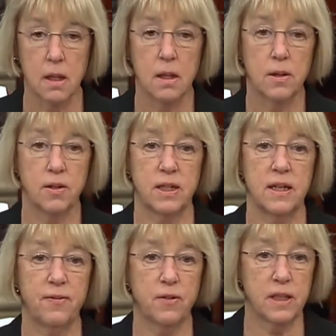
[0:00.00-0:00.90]
You
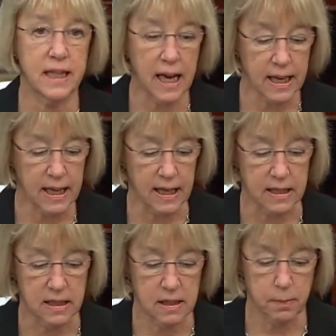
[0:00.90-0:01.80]
see, for
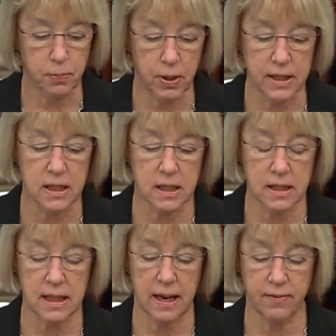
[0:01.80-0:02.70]
decades,
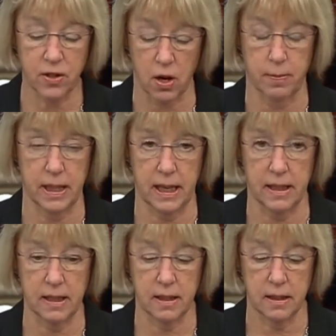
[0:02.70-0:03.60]
presidents have
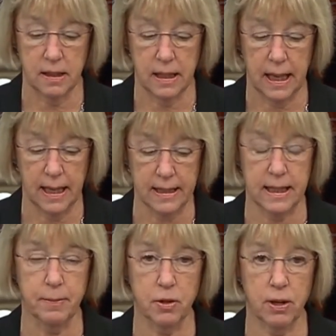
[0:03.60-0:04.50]
nominated, and
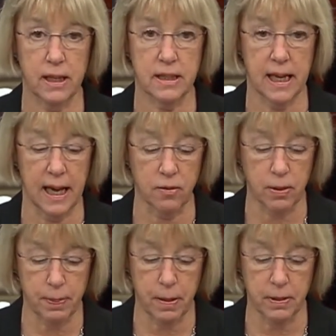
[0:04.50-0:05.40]
Democrats and
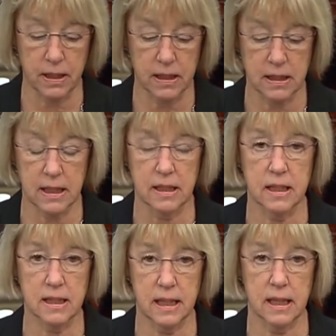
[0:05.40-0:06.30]
Republicans in
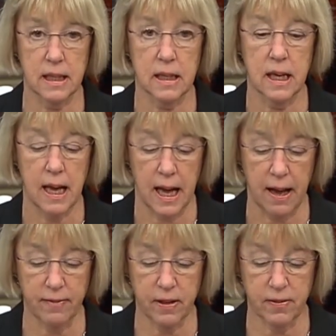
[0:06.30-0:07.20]
the Senate
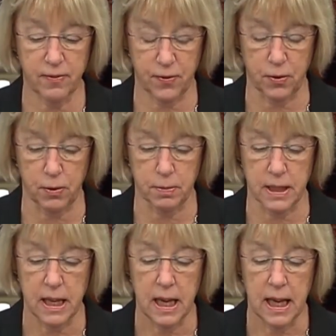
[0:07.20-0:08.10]
have
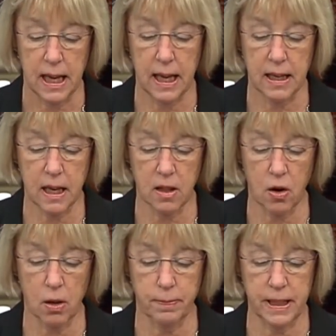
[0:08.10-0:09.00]
confirmed N L
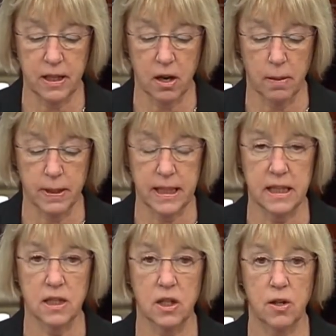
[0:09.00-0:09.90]
R B
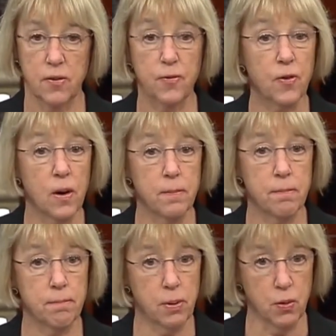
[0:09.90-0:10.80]
nominees
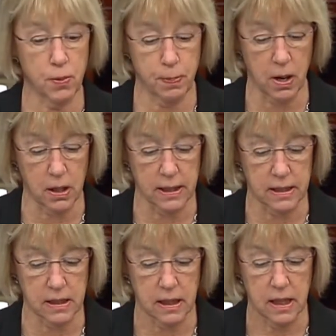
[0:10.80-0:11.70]
from both
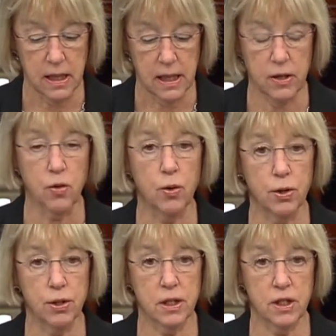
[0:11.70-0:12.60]
parties in
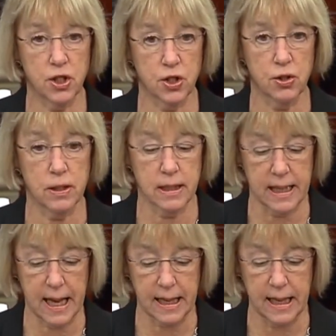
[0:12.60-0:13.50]
order to ensure that
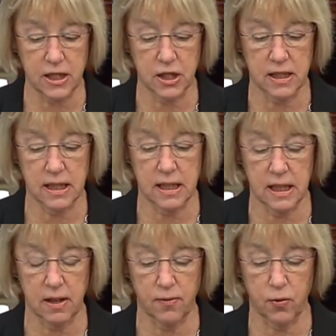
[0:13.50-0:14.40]
that agency
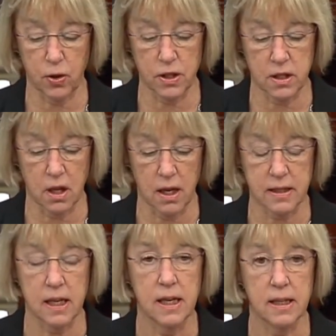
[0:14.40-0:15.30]
can enforce
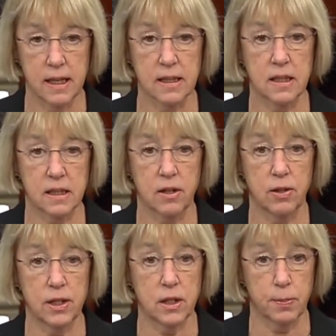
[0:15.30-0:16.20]
laws
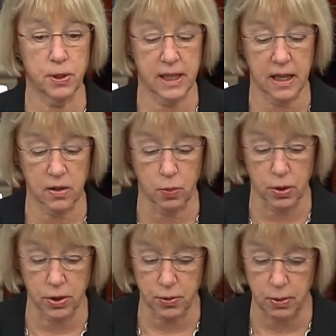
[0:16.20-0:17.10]
necessary to protect
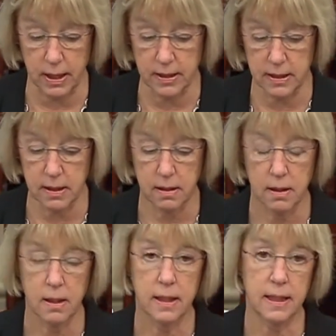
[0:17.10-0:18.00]
workers' rights.
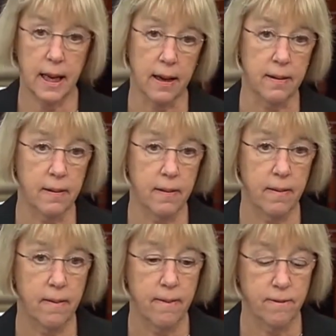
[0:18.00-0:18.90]
Yet,
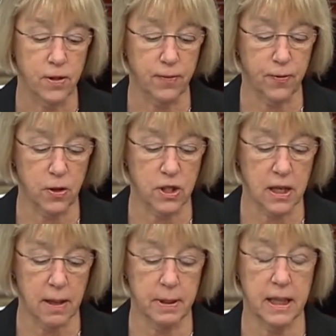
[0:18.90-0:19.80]
for the first
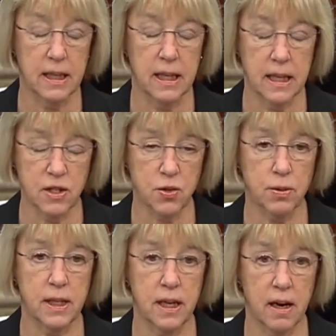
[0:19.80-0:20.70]
time in the
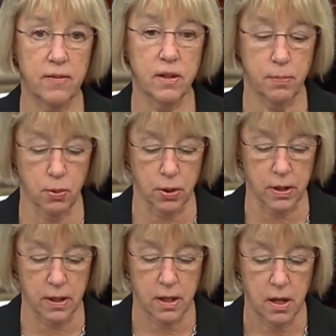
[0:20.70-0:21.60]
history of the
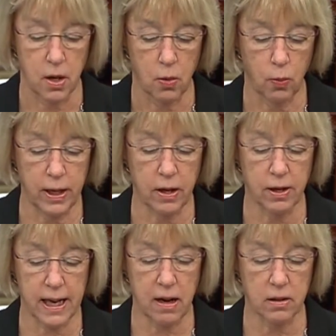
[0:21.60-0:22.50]
board, we are
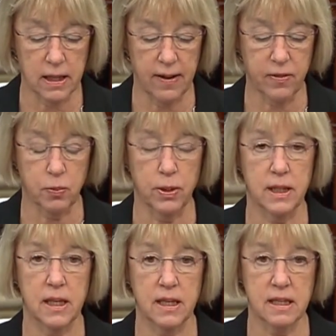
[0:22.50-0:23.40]
now left with
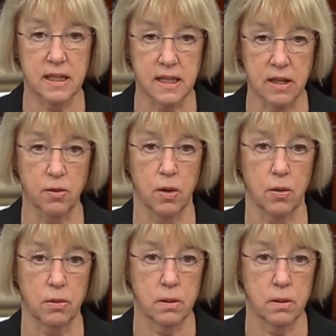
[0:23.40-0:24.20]
zero